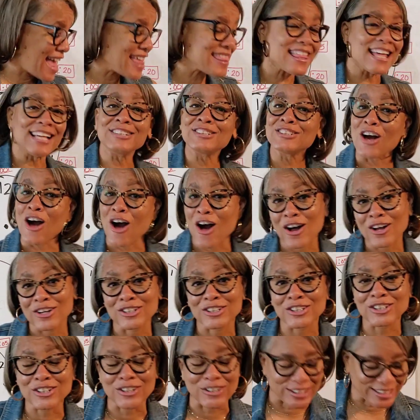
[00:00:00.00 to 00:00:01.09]
And that's all
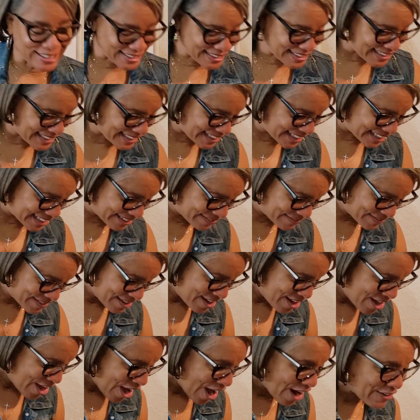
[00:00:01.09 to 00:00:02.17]
you're going to need.
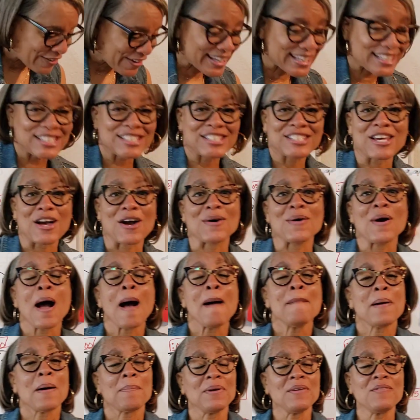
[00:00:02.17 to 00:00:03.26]
Alrighty, so,
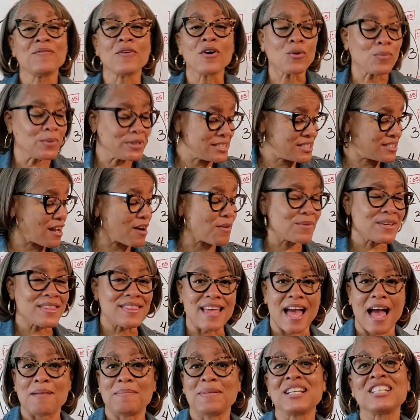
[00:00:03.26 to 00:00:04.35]
but before we start with
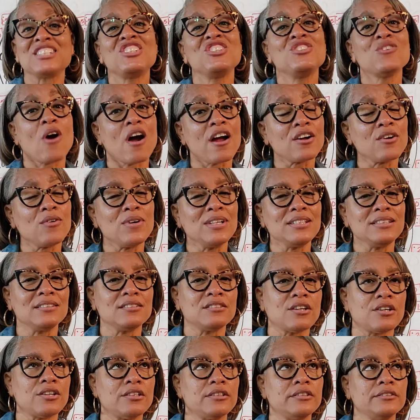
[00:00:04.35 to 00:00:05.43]
that, because you are going to
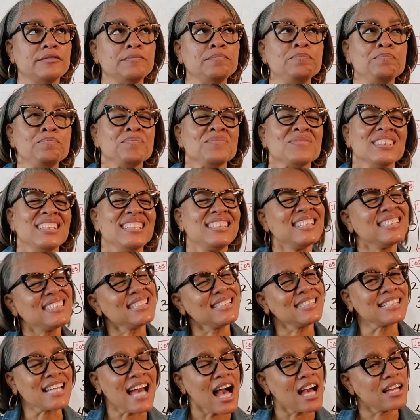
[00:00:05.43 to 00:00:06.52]
learn, this
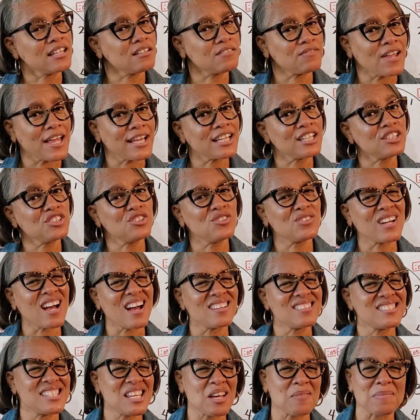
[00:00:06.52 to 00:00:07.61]
is kind of like a new
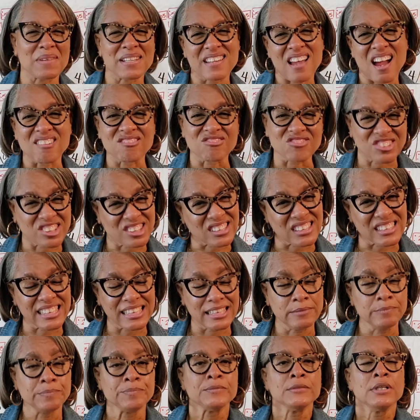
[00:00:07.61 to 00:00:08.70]
concept, but not
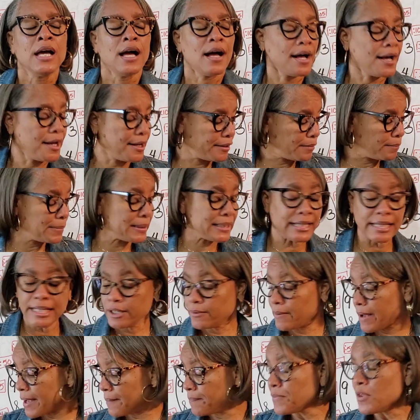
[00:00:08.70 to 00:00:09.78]
really. But
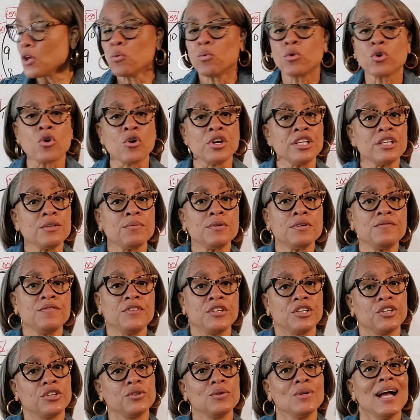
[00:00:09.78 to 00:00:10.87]
anyway, we're going to
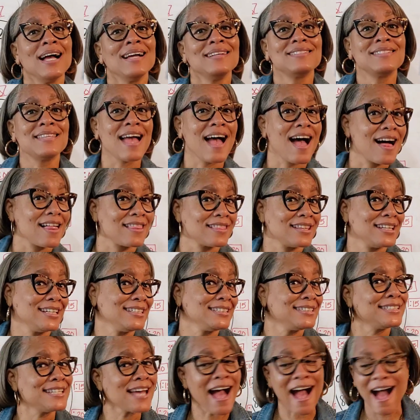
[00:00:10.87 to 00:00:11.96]
review
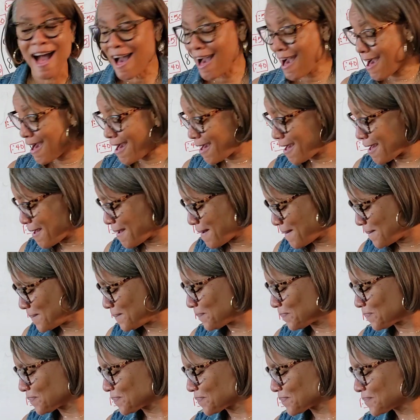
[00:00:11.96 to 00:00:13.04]
telling
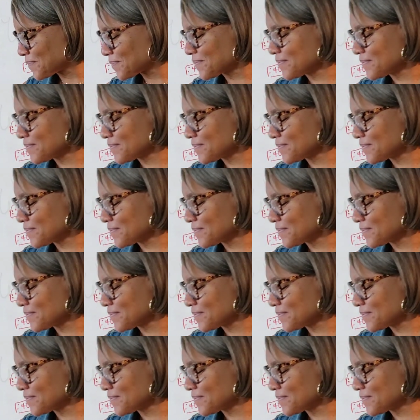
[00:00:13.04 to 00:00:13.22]
time,